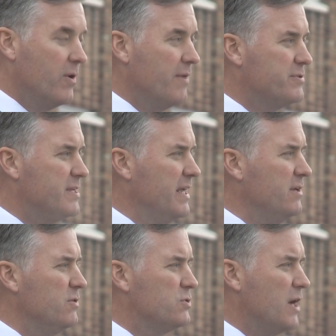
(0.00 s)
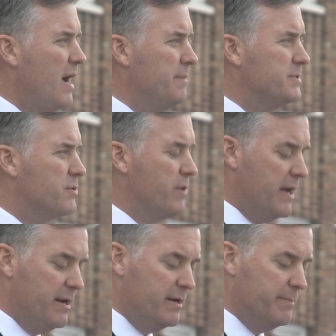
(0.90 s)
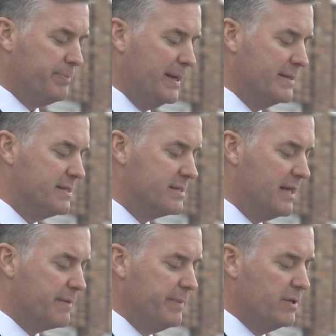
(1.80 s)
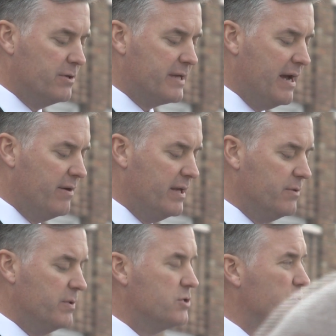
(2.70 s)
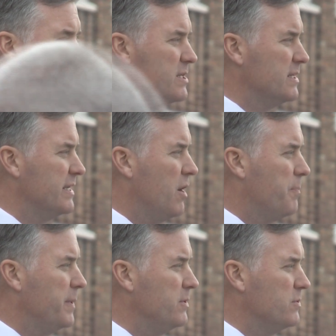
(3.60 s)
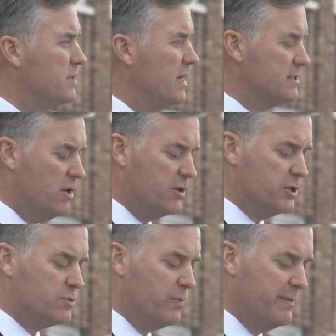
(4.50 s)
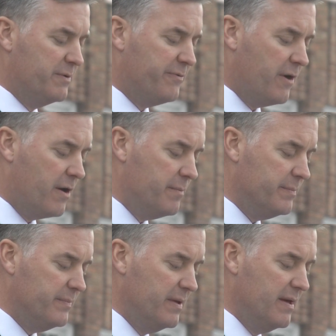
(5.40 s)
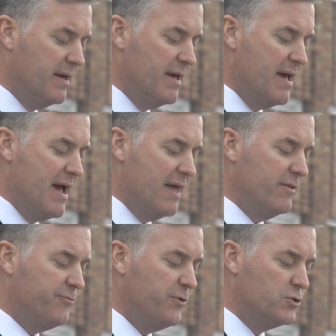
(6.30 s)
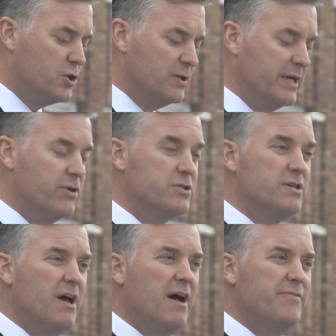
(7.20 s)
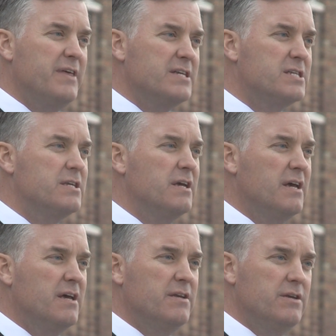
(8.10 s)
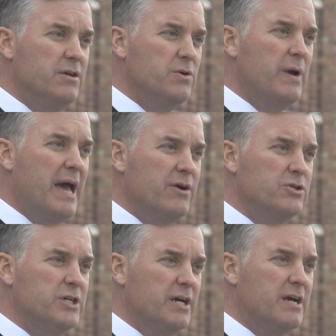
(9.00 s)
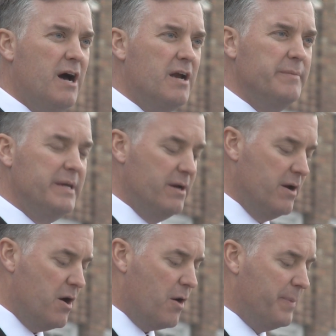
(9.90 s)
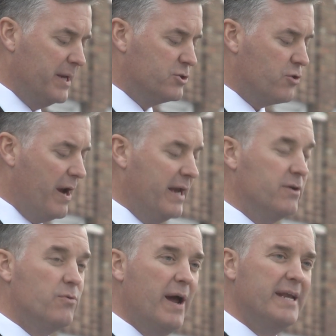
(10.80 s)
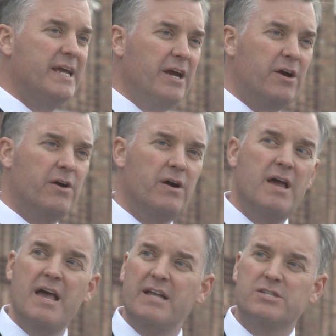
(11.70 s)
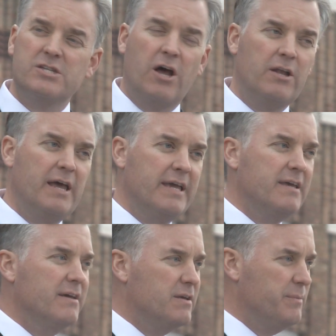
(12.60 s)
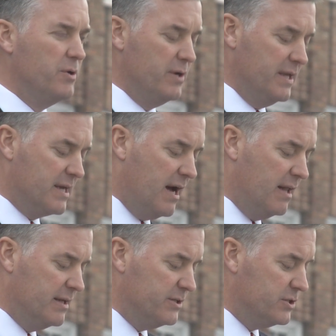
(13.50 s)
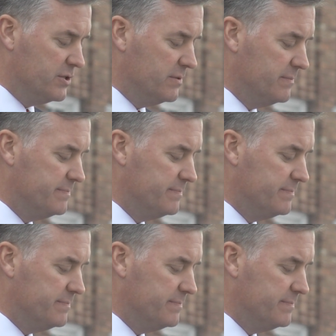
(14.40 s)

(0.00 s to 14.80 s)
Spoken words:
We have seen new jobs created in places like Millard County, which recently opened Utah's largest wind farm. And the future leaders of this new energy economy are being trained right here at Salt Lake Community College.